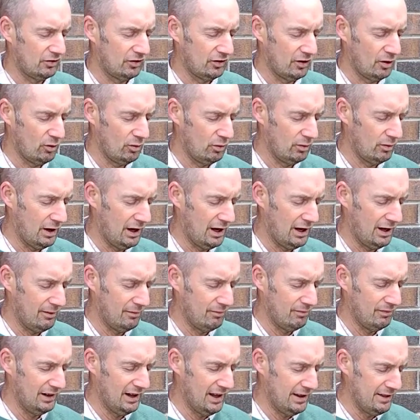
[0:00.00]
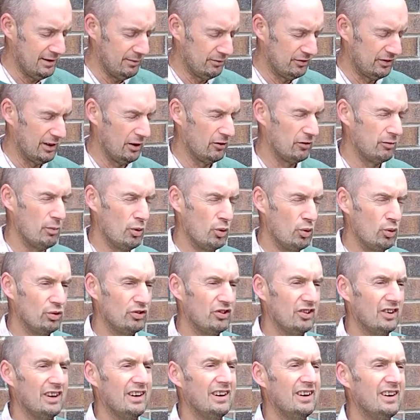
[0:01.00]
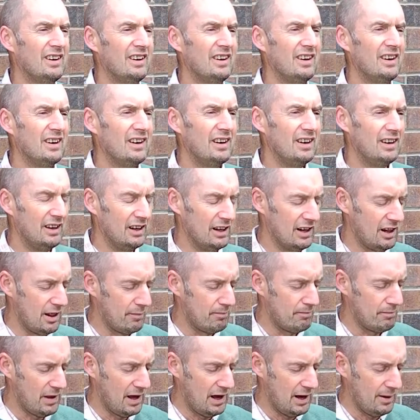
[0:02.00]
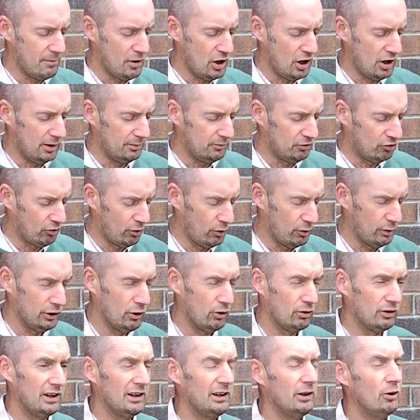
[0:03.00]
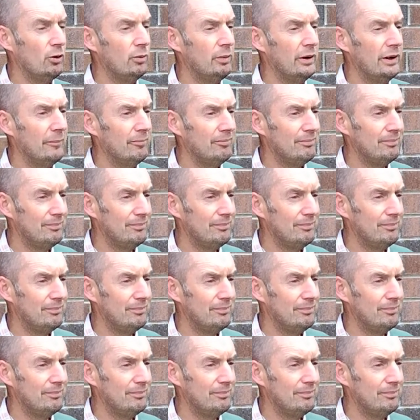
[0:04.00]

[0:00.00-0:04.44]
So lend themselves more to the herbs growing on a little bit.